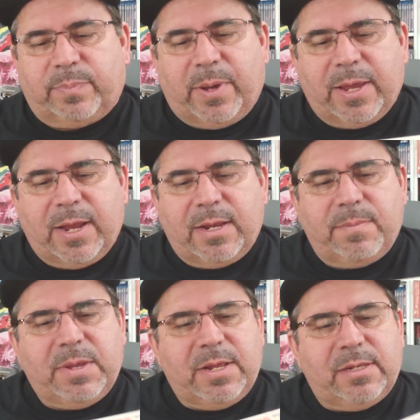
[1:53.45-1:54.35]
by
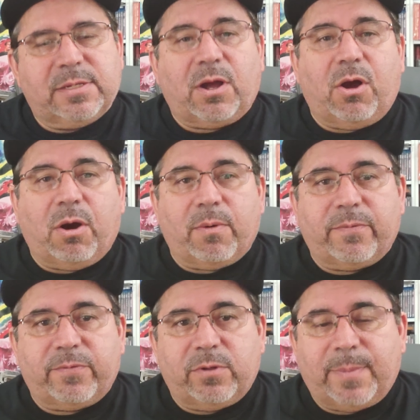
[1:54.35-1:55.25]
any means a
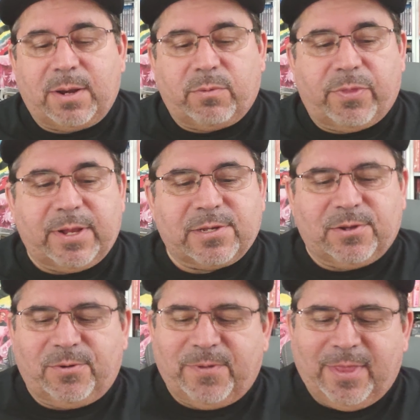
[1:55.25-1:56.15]
horror film. I don't think
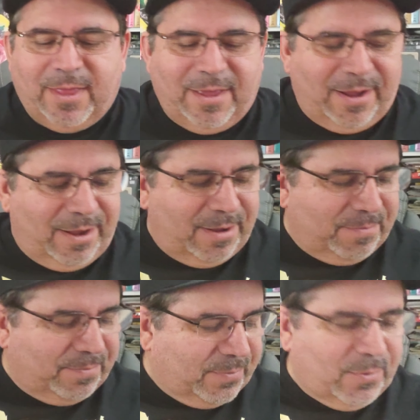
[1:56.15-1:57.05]
so. Uh,
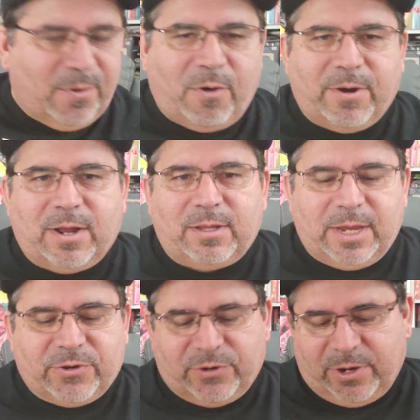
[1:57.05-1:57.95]
horror
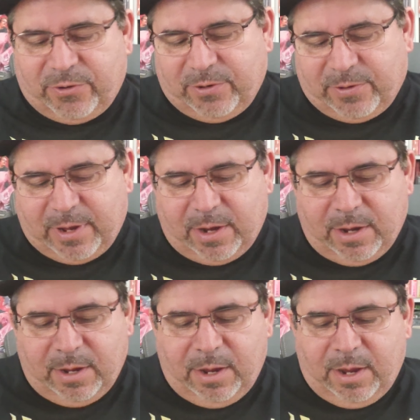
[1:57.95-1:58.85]
collection, I should say.
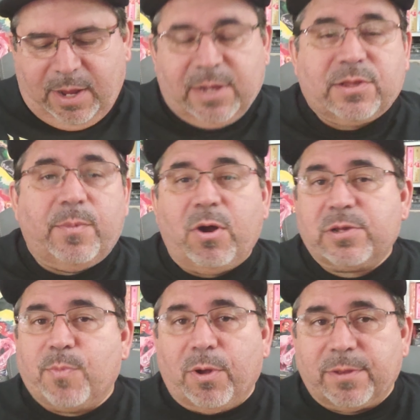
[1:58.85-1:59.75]
It's the
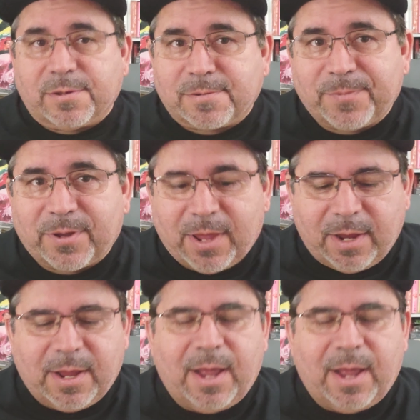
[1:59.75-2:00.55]
Marx Brothers, okay,